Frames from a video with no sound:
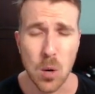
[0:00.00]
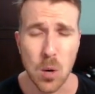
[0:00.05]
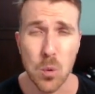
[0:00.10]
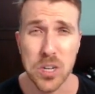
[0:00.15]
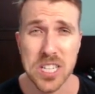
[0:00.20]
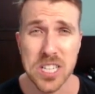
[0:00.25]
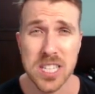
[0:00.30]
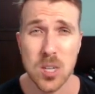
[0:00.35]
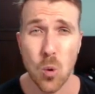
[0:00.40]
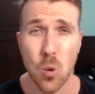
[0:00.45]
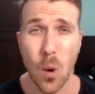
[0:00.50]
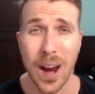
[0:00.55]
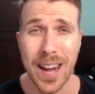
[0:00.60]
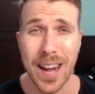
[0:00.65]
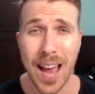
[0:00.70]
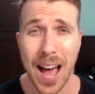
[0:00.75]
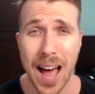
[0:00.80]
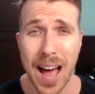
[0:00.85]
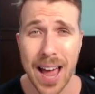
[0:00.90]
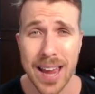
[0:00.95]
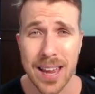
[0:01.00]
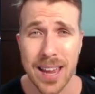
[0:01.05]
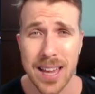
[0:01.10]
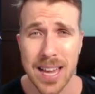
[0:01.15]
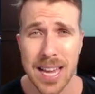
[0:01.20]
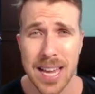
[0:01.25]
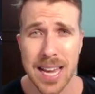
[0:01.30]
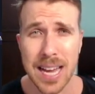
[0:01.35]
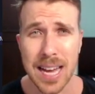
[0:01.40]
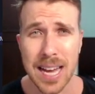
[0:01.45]
which is quite high.
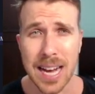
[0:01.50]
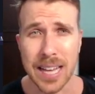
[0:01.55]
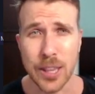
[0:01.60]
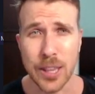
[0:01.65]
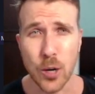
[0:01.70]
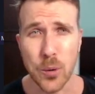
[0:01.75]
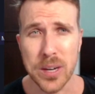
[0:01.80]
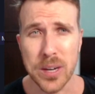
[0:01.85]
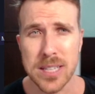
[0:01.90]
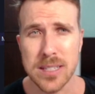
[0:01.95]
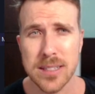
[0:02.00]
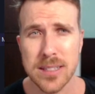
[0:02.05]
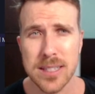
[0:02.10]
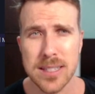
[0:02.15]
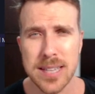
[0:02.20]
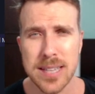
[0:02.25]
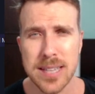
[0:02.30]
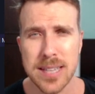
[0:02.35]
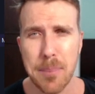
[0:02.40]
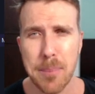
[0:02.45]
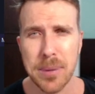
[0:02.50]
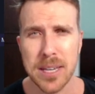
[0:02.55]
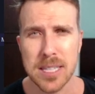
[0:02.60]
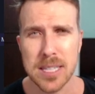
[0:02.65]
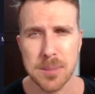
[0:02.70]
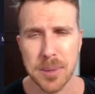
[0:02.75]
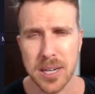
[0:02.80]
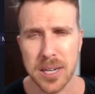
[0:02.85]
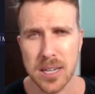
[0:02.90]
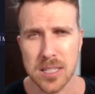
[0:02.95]
The reason this is happening
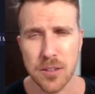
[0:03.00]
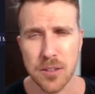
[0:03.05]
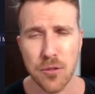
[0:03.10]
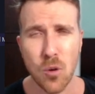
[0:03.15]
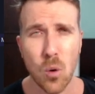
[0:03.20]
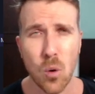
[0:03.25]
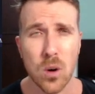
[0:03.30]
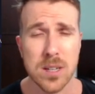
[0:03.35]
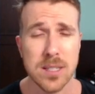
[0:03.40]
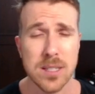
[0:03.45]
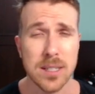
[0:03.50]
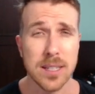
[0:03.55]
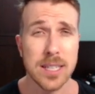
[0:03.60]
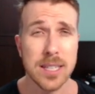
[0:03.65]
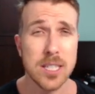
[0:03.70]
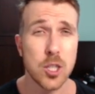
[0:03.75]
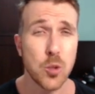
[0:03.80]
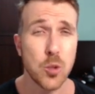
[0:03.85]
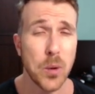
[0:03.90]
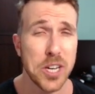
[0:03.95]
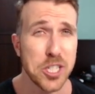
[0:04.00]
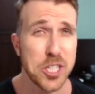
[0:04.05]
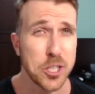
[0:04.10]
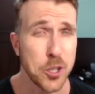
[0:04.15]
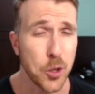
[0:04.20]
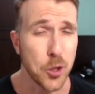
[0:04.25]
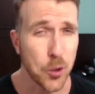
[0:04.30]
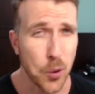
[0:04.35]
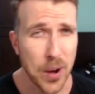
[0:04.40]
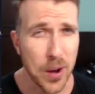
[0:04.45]
is because, of course, the
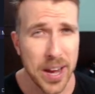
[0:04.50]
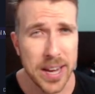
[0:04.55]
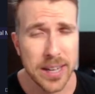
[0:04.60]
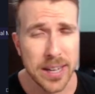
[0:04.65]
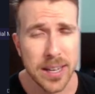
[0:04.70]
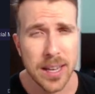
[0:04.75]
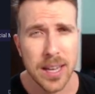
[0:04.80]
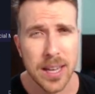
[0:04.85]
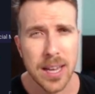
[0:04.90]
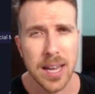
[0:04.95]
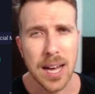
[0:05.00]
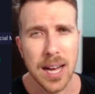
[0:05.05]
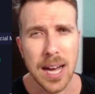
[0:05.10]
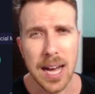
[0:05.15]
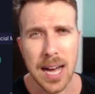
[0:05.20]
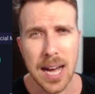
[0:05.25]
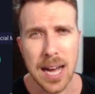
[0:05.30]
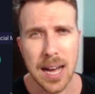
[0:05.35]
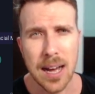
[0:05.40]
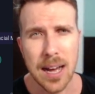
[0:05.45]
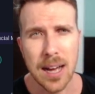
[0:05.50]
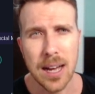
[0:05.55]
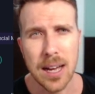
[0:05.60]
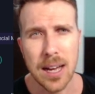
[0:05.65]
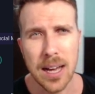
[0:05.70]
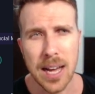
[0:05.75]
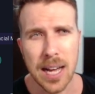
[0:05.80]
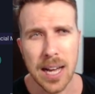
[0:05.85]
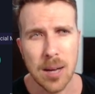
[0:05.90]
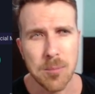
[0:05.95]
situation in Ukraine.
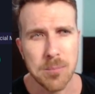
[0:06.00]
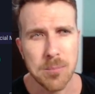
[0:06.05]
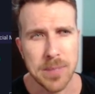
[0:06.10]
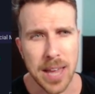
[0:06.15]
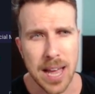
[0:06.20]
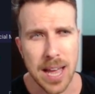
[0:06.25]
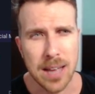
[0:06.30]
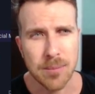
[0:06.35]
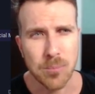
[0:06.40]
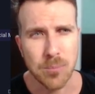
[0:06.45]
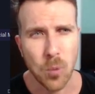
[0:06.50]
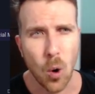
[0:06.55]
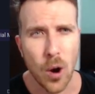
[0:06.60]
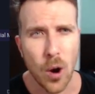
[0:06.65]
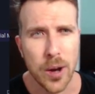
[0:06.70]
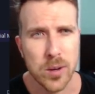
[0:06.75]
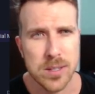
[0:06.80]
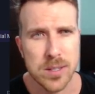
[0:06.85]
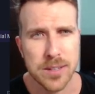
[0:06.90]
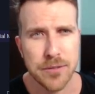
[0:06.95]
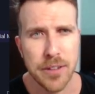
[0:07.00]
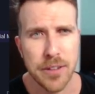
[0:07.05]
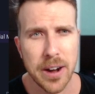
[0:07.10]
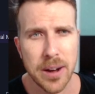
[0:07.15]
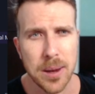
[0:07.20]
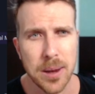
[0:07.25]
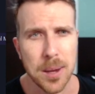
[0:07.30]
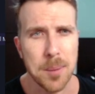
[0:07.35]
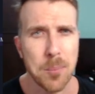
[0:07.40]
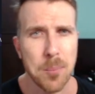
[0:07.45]
Yeah, oil is a
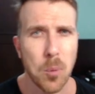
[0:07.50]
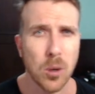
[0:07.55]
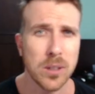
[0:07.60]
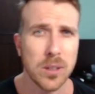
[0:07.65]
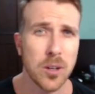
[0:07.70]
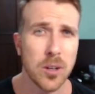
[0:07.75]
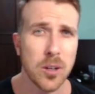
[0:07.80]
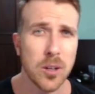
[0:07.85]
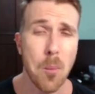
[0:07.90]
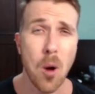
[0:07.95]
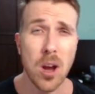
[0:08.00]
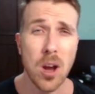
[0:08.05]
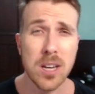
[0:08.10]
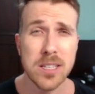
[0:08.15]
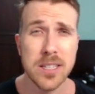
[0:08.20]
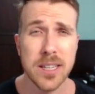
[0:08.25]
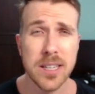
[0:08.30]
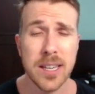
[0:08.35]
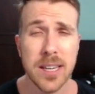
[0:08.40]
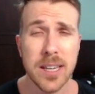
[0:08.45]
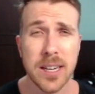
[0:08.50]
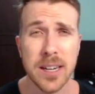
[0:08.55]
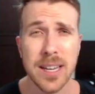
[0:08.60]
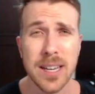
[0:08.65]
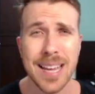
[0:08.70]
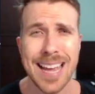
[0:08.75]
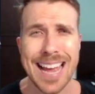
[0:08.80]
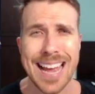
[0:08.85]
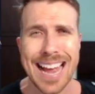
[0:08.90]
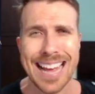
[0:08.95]
very important commodity here,
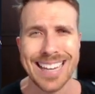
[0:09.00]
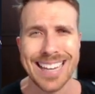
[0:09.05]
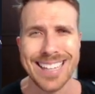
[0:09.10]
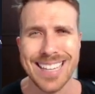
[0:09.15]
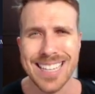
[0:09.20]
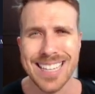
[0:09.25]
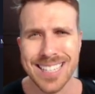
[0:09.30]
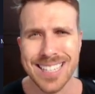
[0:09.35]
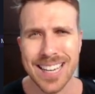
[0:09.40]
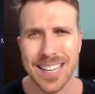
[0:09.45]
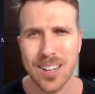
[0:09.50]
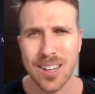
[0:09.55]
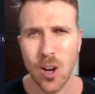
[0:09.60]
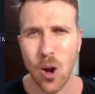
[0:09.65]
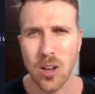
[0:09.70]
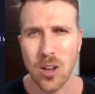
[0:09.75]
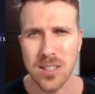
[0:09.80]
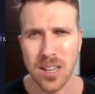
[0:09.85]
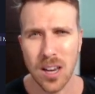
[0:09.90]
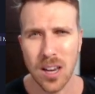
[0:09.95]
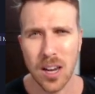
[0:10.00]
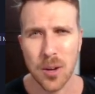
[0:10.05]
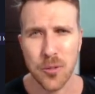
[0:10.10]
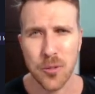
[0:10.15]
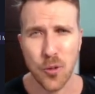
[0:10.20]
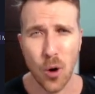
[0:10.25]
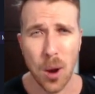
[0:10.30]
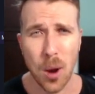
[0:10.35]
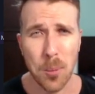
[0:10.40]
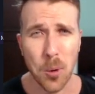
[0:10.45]
and this can cause a lot of
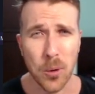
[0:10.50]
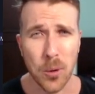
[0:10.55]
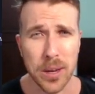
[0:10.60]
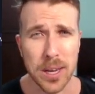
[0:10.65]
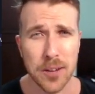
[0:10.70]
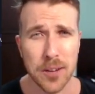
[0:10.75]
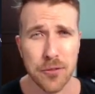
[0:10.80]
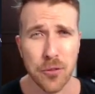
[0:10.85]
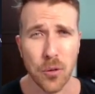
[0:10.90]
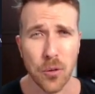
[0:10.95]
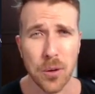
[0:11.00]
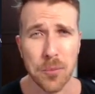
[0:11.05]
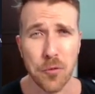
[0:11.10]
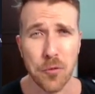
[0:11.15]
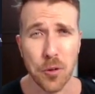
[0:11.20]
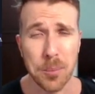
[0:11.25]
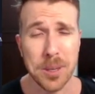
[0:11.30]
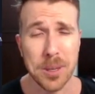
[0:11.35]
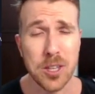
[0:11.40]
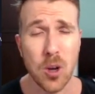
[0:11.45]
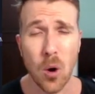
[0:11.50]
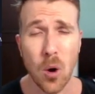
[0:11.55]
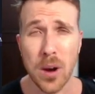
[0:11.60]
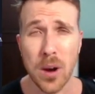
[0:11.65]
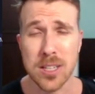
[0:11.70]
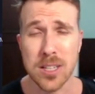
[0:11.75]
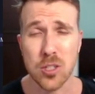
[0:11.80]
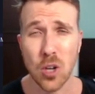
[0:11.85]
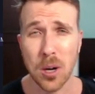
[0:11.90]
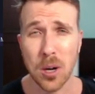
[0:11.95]
trouble here for
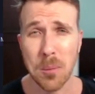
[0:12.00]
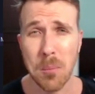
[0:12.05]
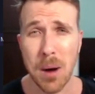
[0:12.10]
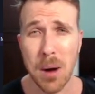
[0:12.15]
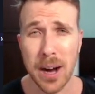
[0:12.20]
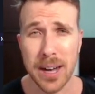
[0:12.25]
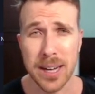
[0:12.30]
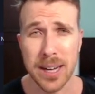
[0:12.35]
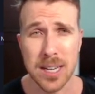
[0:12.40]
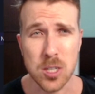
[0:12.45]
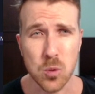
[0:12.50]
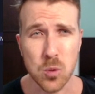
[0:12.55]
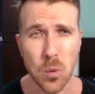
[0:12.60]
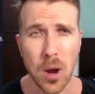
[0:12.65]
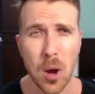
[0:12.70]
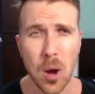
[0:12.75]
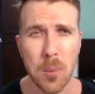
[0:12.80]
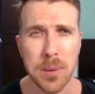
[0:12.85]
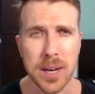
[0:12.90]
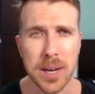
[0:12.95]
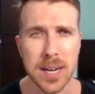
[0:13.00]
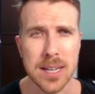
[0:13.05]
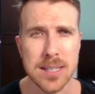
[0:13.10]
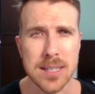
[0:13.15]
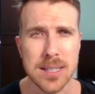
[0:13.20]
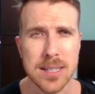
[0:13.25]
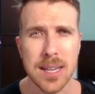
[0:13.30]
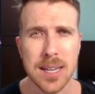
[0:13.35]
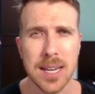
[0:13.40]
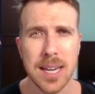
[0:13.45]
Bitcoin stock market as well,
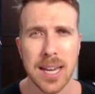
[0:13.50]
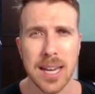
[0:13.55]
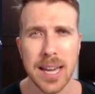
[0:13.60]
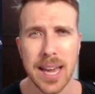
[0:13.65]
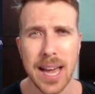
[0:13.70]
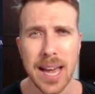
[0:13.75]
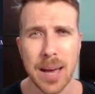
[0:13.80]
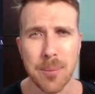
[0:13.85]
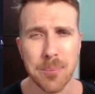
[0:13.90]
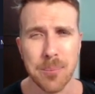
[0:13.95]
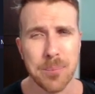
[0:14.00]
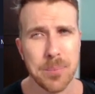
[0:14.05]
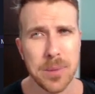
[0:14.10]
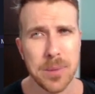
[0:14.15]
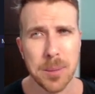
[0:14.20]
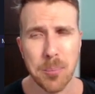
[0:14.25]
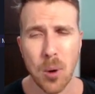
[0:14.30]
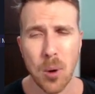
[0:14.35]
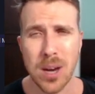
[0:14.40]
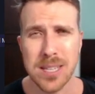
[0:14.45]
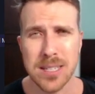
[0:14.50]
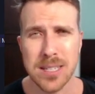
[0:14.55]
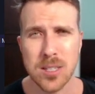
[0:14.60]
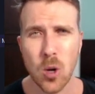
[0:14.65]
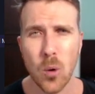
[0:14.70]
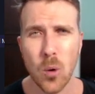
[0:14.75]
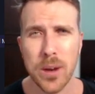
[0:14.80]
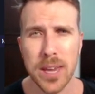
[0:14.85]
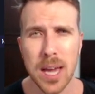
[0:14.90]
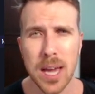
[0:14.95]
because yeah, the price is
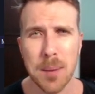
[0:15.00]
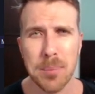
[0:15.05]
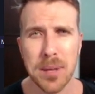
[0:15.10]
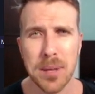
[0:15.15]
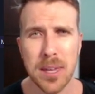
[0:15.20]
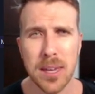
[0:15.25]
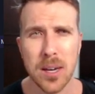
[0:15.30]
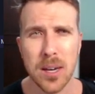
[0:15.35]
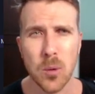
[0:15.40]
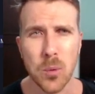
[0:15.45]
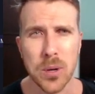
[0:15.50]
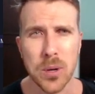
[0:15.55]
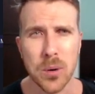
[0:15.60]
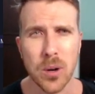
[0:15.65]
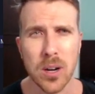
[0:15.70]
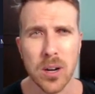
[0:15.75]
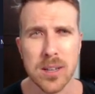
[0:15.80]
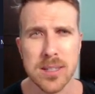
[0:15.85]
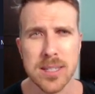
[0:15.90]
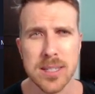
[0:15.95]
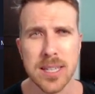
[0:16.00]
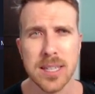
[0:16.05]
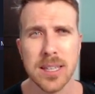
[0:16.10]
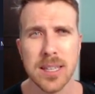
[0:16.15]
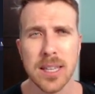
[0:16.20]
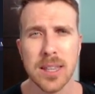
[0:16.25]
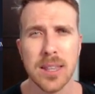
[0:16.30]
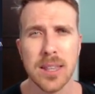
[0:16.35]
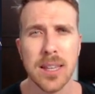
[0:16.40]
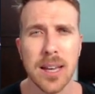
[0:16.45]
going up here. We're gonna see
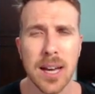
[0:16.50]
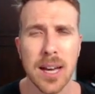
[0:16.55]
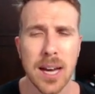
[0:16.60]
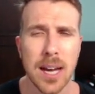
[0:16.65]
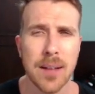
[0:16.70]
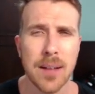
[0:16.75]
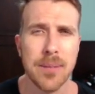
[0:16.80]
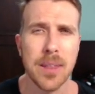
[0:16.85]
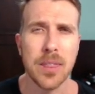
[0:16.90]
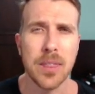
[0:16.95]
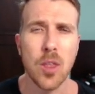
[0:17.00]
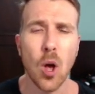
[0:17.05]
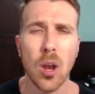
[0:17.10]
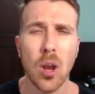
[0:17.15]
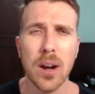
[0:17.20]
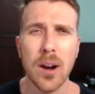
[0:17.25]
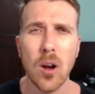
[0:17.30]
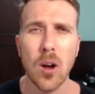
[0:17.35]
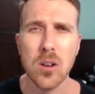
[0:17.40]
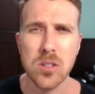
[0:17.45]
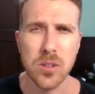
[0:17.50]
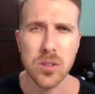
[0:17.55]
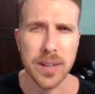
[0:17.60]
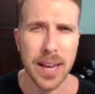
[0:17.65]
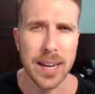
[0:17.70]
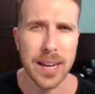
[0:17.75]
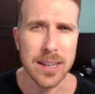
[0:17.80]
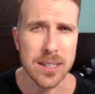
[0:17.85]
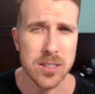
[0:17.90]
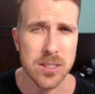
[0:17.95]
the dollar also
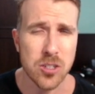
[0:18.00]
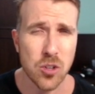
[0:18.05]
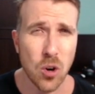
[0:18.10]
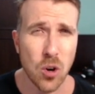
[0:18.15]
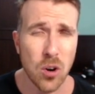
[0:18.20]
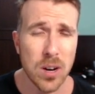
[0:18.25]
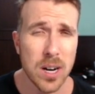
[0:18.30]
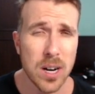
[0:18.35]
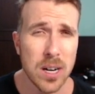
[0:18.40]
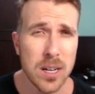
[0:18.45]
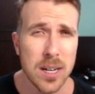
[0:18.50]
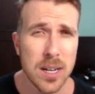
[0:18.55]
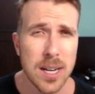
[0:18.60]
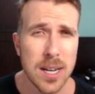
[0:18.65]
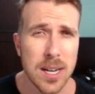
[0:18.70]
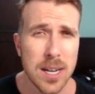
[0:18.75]
getting stronger.